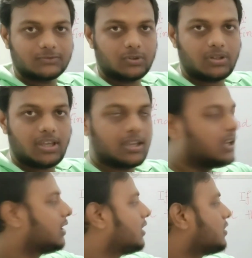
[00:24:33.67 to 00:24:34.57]
Okay,
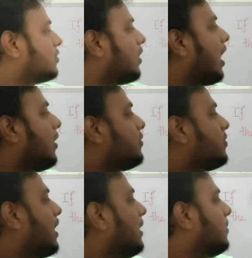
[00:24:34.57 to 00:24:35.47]
so how
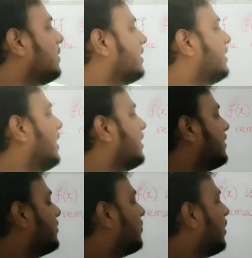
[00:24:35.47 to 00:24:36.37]
to calculate
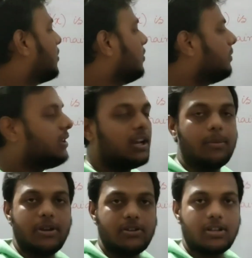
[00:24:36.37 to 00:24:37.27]
that? What would be the
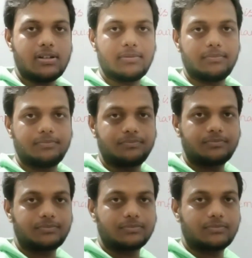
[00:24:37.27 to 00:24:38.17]
remainder?
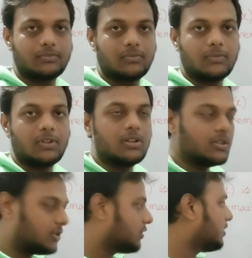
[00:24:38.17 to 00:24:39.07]

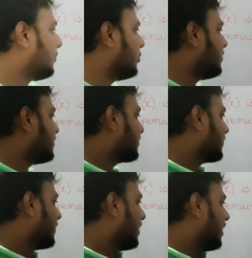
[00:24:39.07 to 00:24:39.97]
So suppose
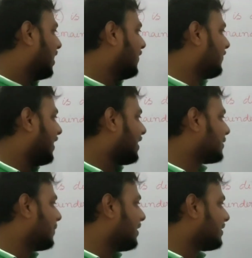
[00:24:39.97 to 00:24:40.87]
if
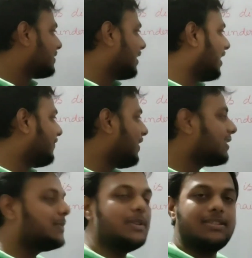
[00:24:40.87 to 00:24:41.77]
x minus
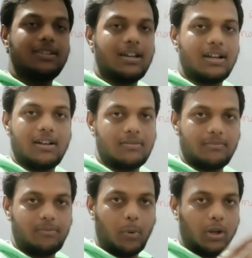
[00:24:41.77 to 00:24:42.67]
fx means
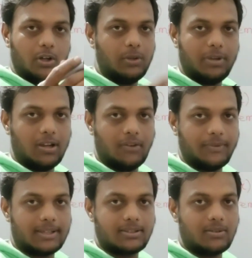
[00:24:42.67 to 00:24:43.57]
a polynomial of
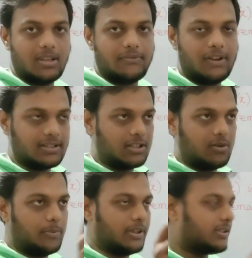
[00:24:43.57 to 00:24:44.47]
x, okay, function
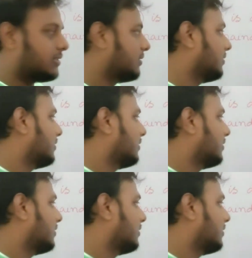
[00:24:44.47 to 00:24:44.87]
of x.